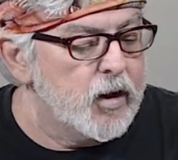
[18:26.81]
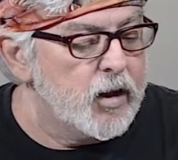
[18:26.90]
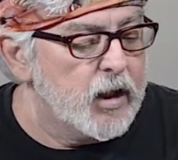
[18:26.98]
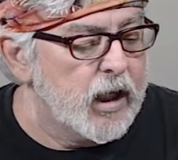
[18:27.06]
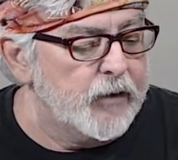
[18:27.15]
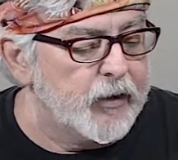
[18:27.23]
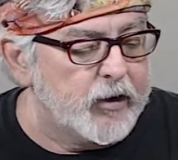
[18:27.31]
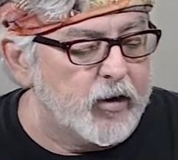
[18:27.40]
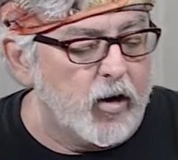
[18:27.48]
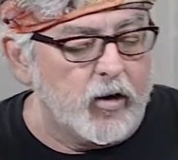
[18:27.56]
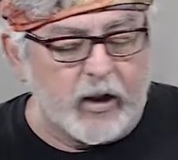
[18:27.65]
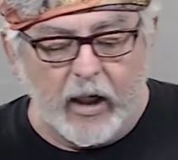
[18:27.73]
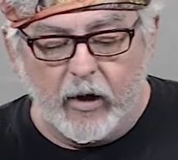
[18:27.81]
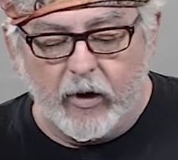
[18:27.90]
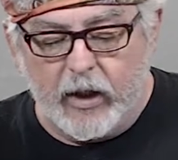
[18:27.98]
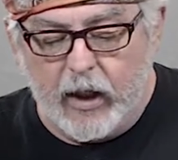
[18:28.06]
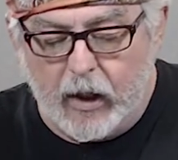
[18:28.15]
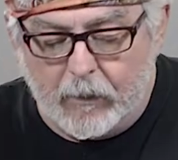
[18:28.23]
kind of a dark
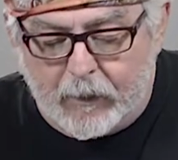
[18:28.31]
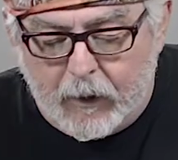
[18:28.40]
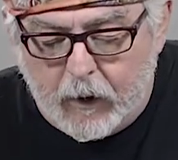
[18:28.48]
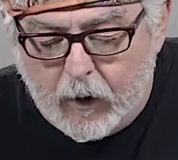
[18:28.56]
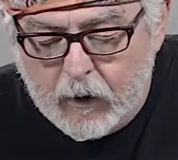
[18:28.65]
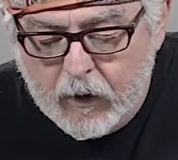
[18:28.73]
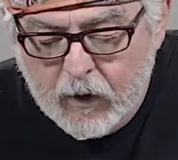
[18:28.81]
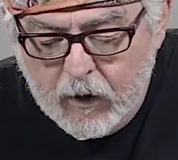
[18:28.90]
area up here.